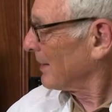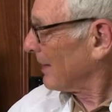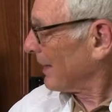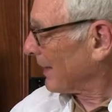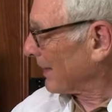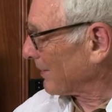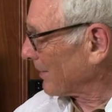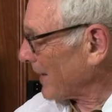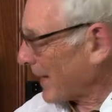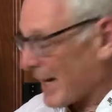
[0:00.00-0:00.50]

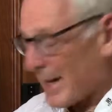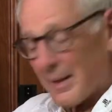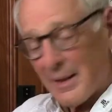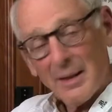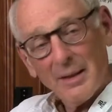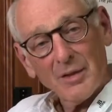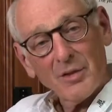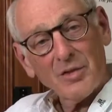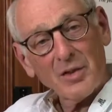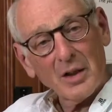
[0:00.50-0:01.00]
And that
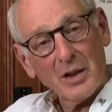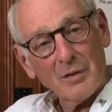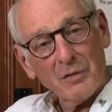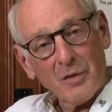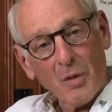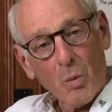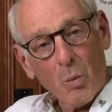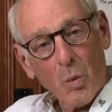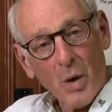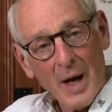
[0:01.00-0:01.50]
is, if
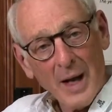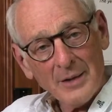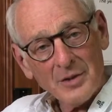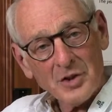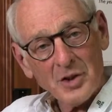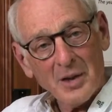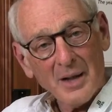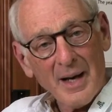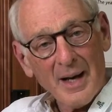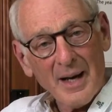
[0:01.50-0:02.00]
a watch
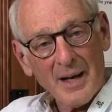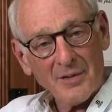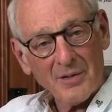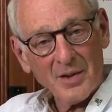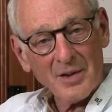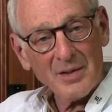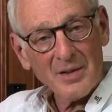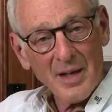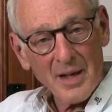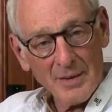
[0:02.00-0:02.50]
has a
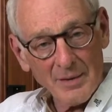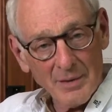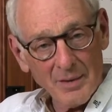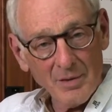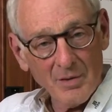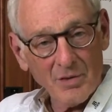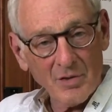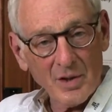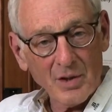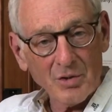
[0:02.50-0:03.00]

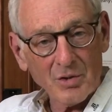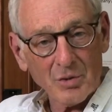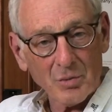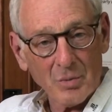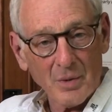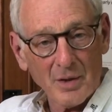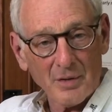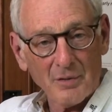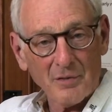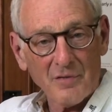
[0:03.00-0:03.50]
tendency to
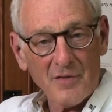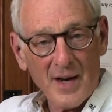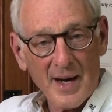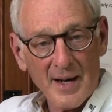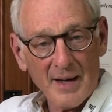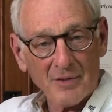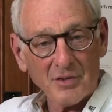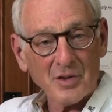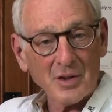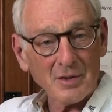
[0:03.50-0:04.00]
run
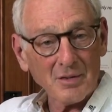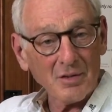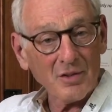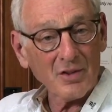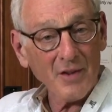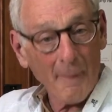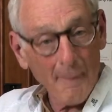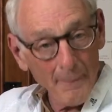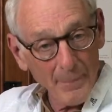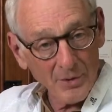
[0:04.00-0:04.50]
fast in
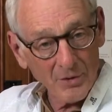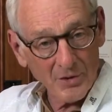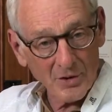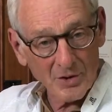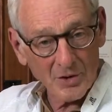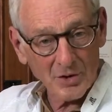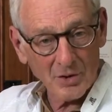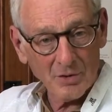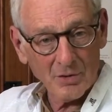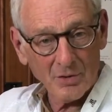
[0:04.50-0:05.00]
some
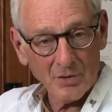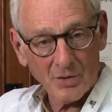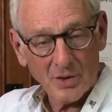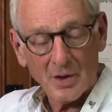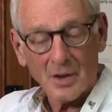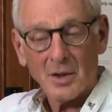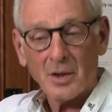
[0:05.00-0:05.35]
positions,